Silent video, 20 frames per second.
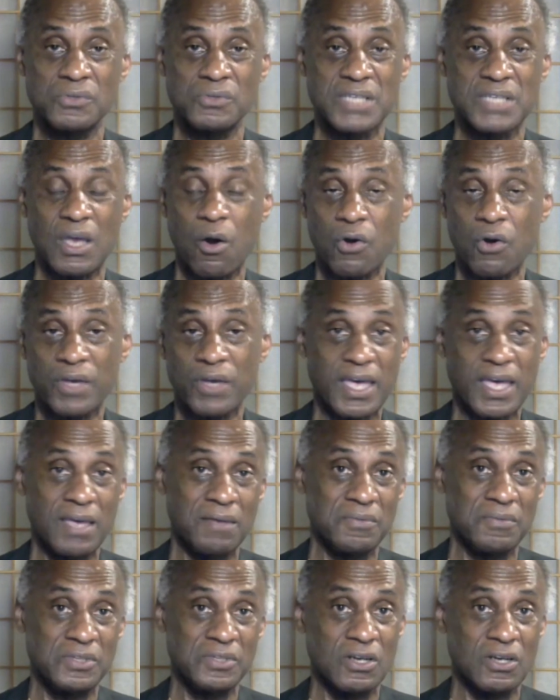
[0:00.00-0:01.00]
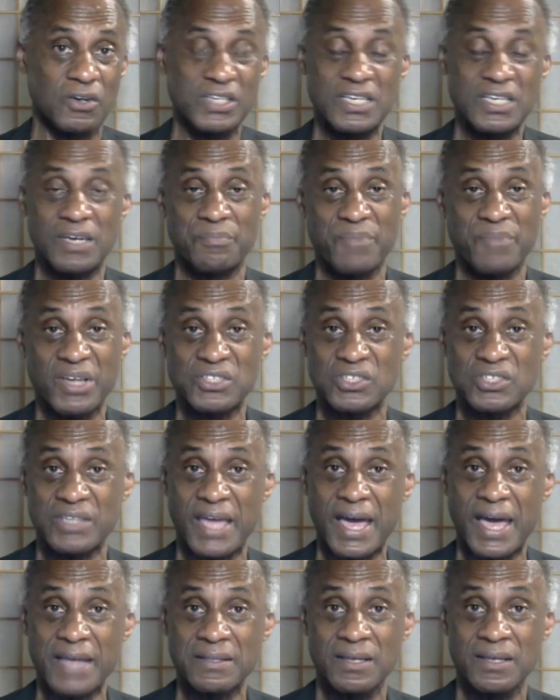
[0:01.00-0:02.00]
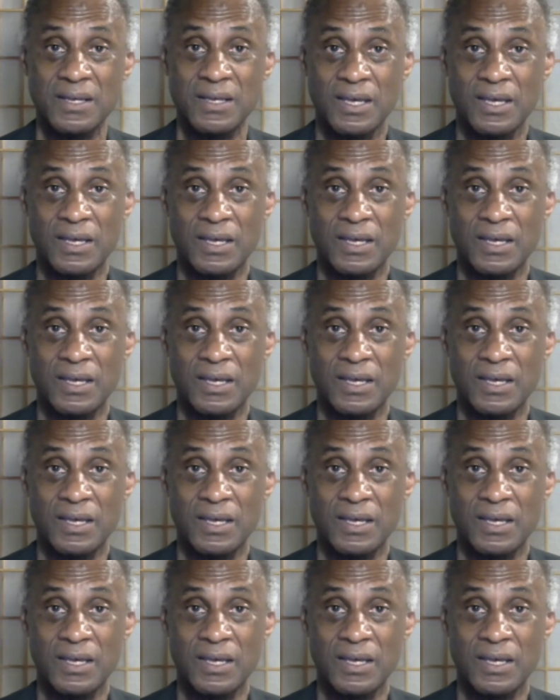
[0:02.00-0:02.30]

and you say, okay, you know, he didn't mention that.